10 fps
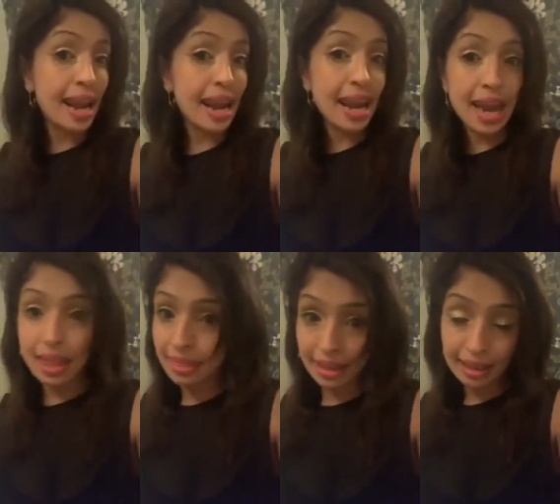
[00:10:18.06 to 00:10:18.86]

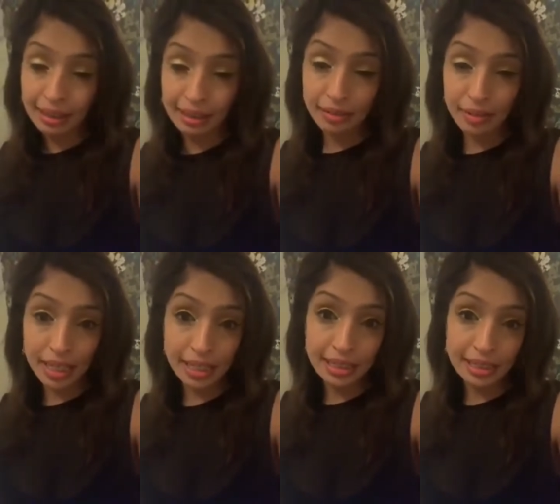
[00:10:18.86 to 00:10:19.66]
Nothing,
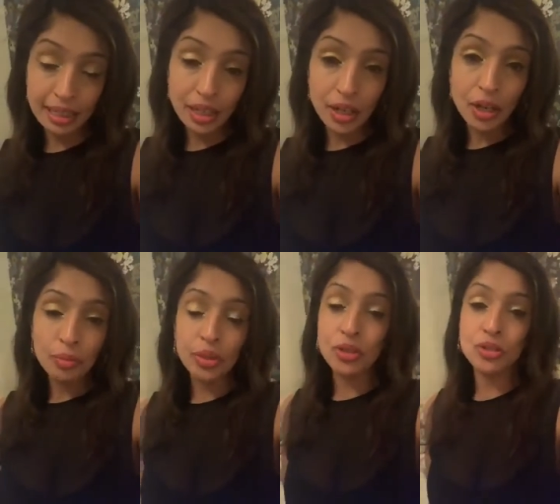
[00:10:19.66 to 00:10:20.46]
right?
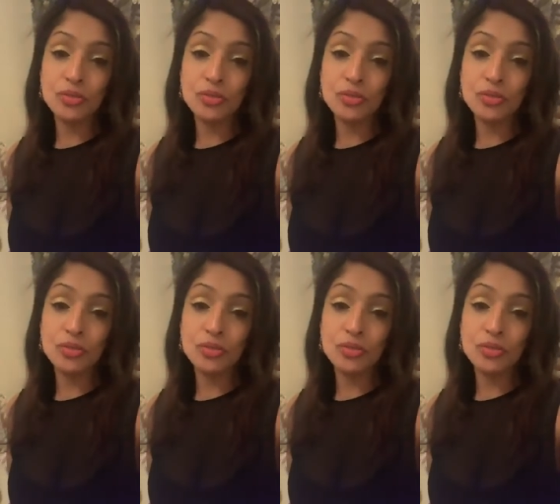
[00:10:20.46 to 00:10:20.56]
Because you